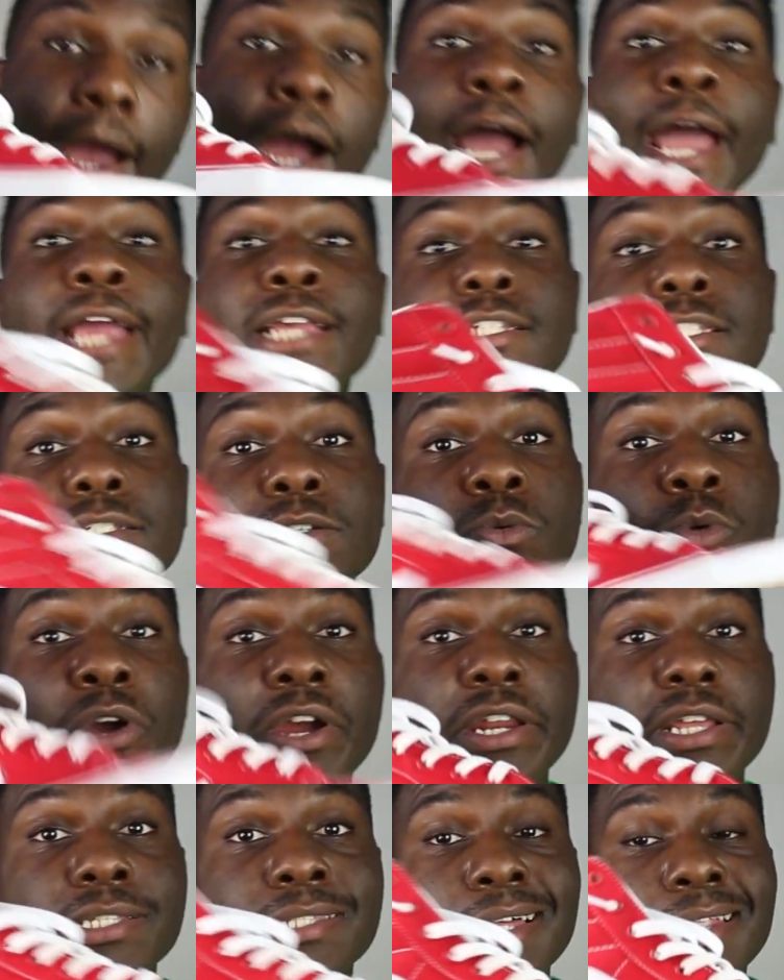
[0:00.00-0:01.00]
I actually wear
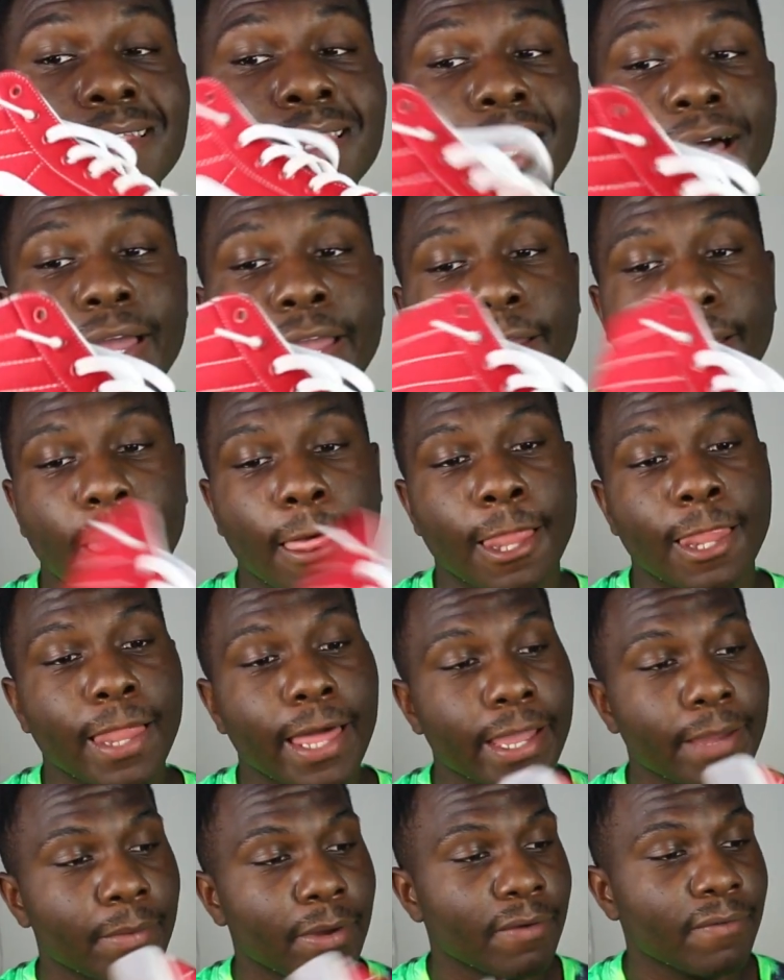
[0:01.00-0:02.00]
these a lot. I
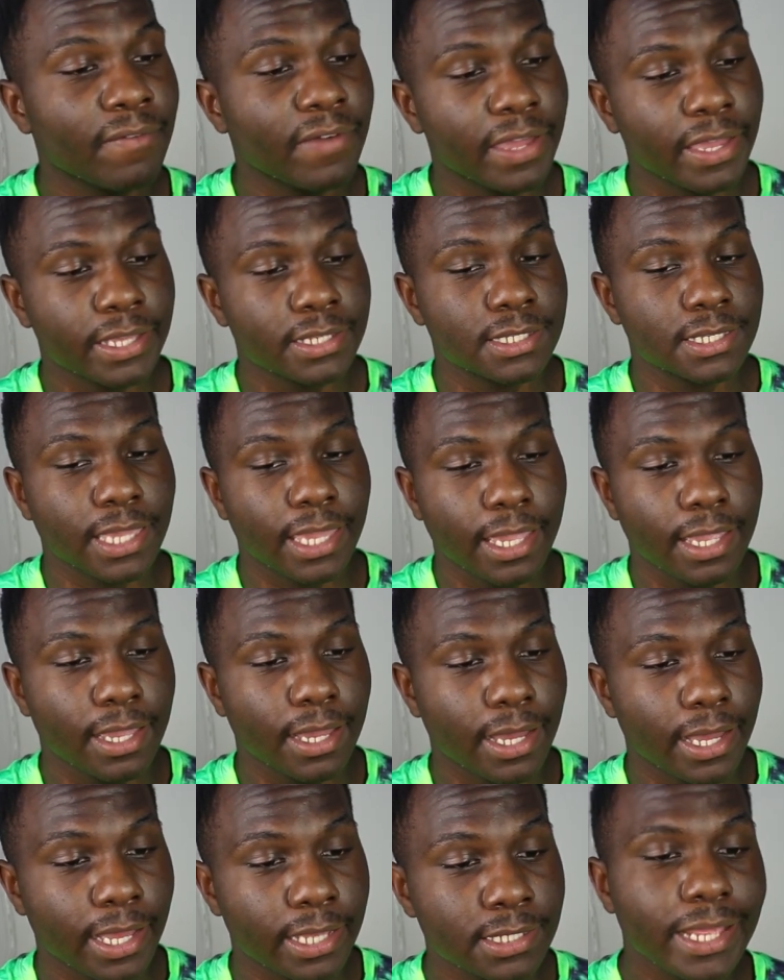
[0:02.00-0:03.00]
like my Van Skate
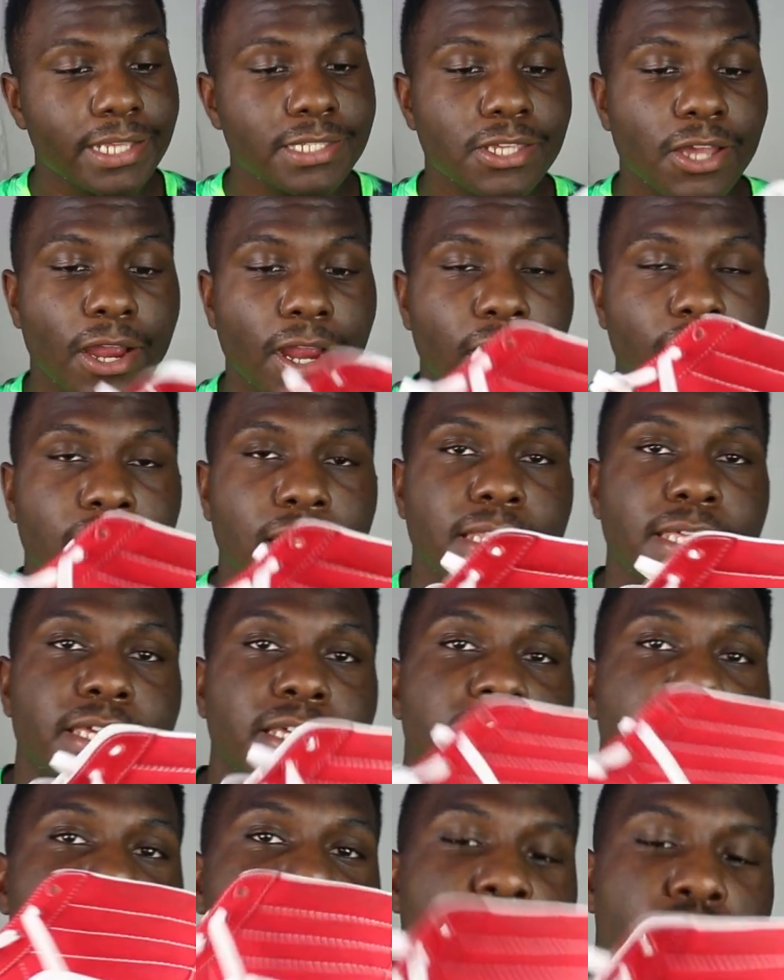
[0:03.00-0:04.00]
High. These are a
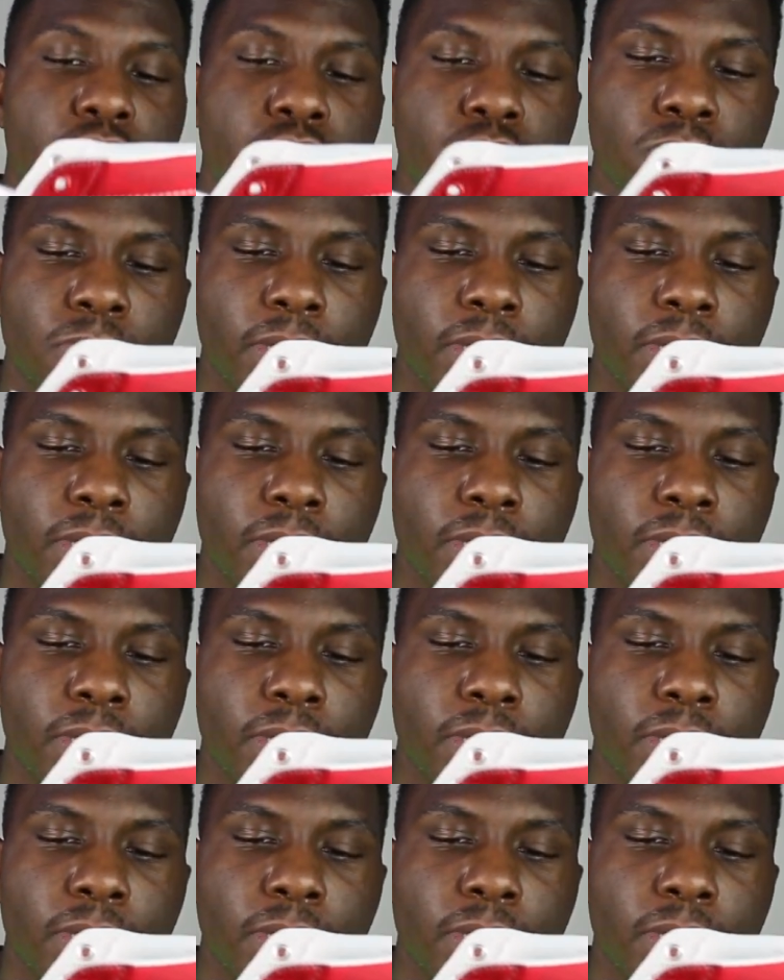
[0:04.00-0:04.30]
clean shoe.